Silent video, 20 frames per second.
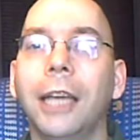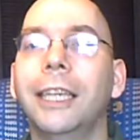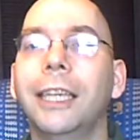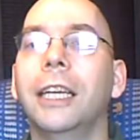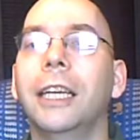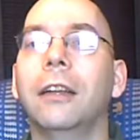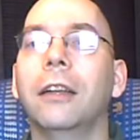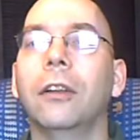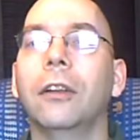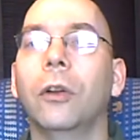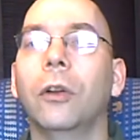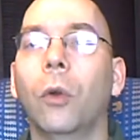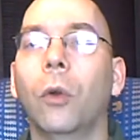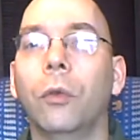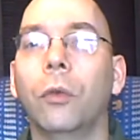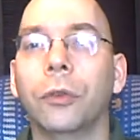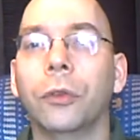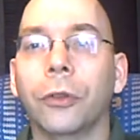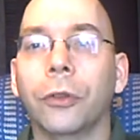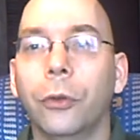can get a little
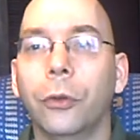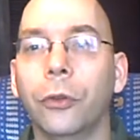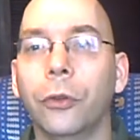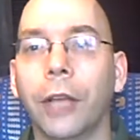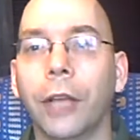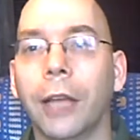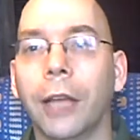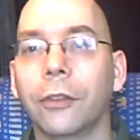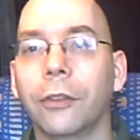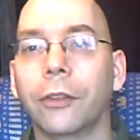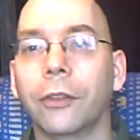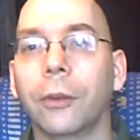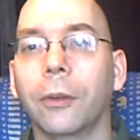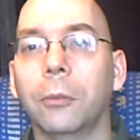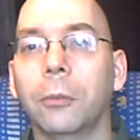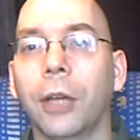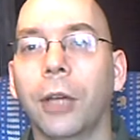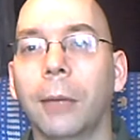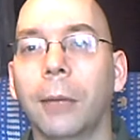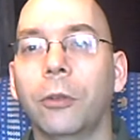over enthusiastic
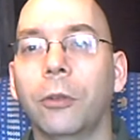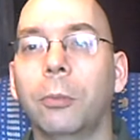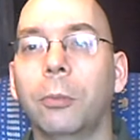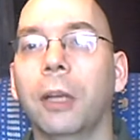sometimes,